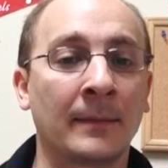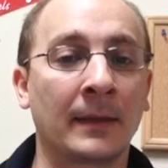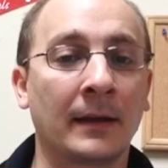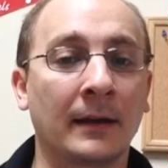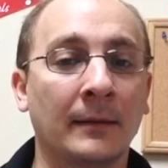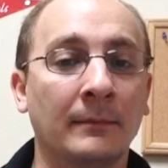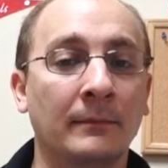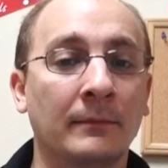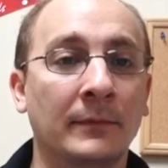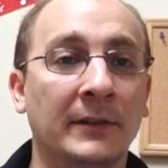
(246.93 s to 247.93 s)

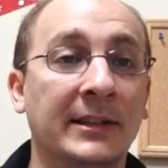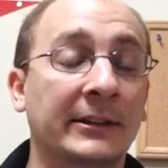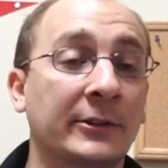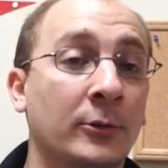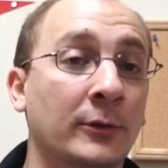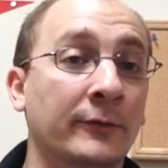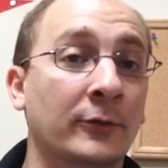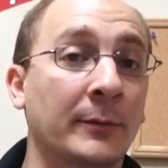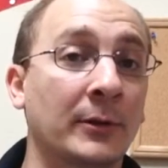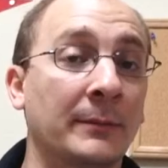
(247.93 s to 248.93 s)
The Texas Court of
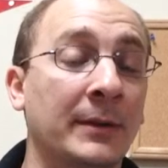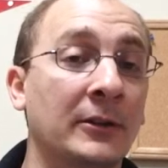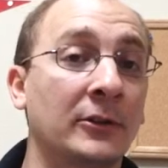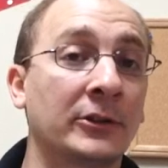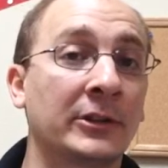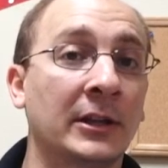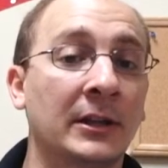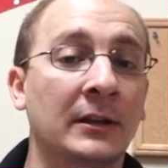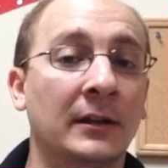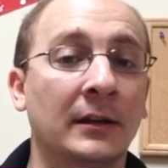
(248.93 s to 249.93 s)
Criminal Appeals
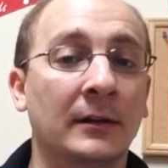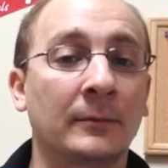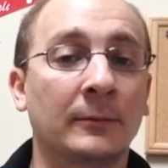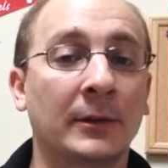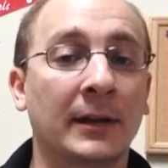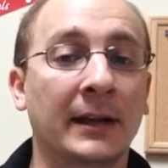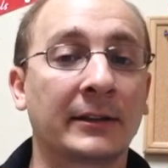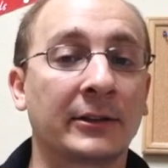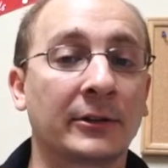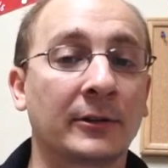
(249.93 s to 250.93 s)
would
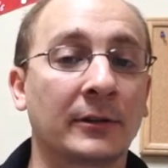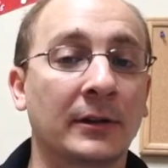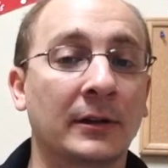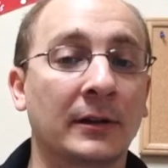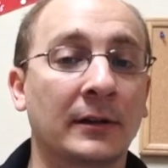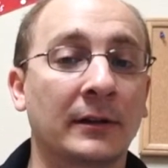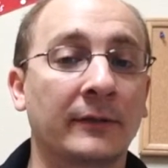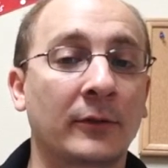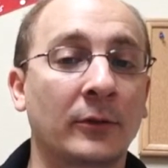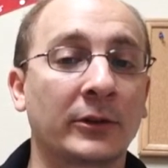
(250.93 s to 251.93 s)
answer, of
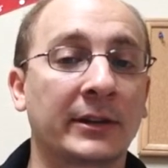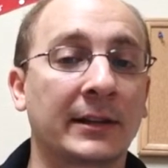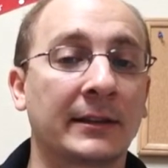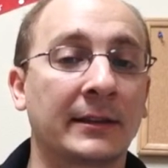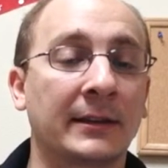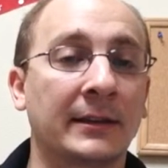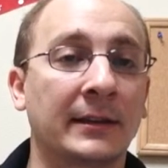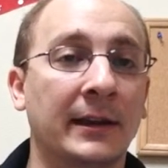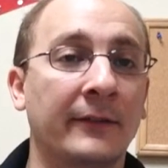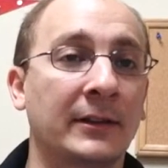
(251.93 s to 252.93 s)
course, that the
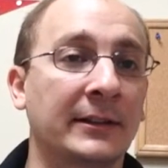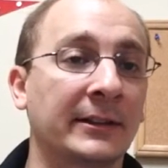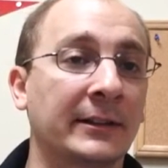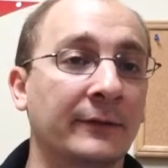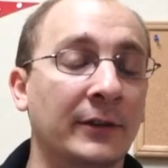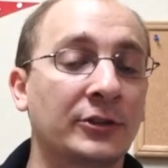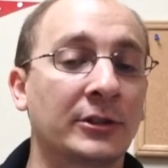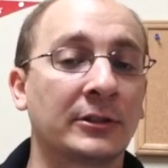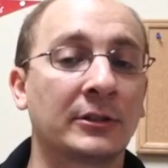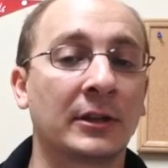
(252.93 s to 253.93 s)
evidence is
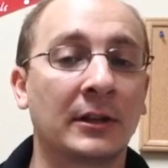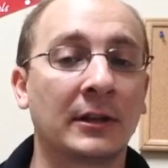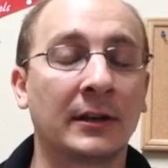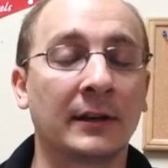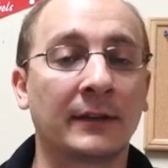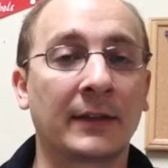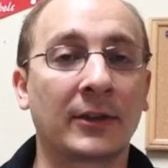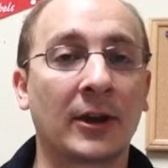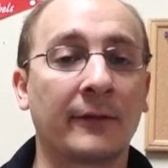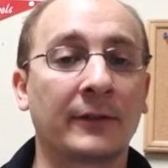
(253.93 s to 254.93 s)
sufficient, that the
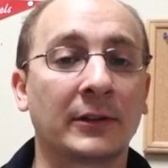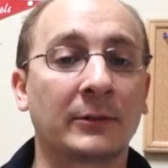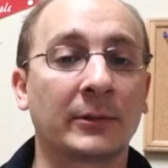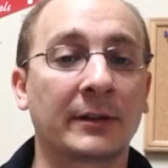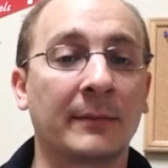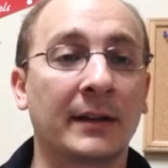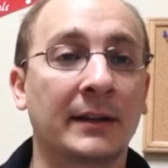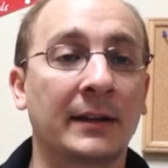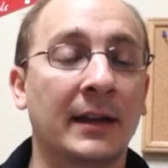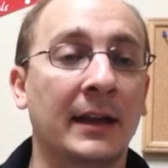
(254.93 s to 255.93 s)
offense was
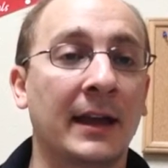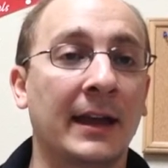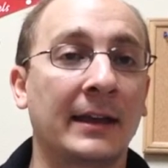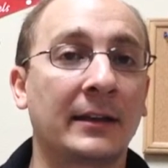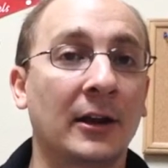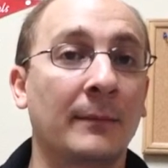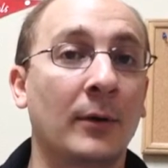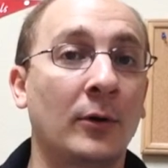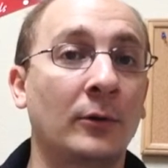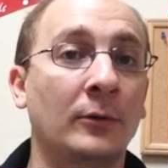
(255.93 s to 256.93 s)
committed, and
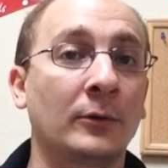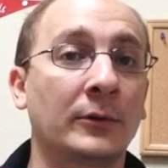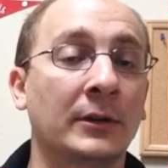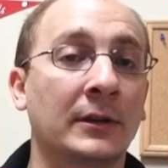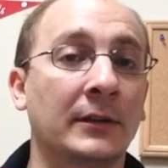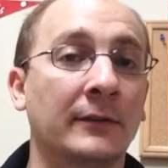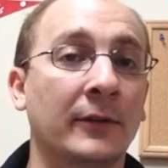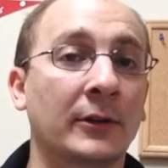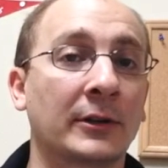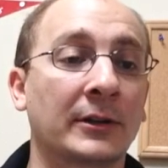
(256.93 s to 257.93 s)
uphold the
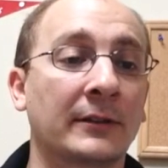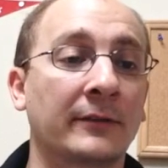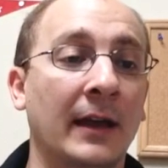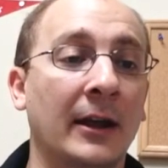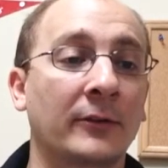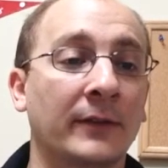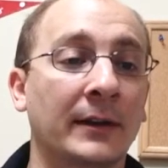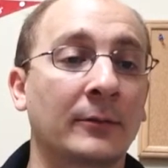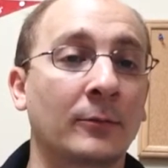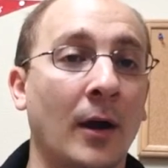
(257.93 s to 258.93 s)
verdict of
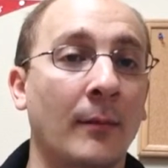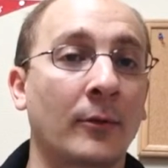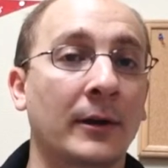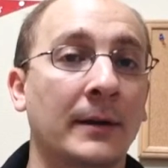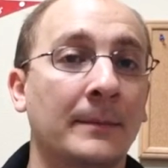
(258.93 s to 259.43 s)
aggravated robbery.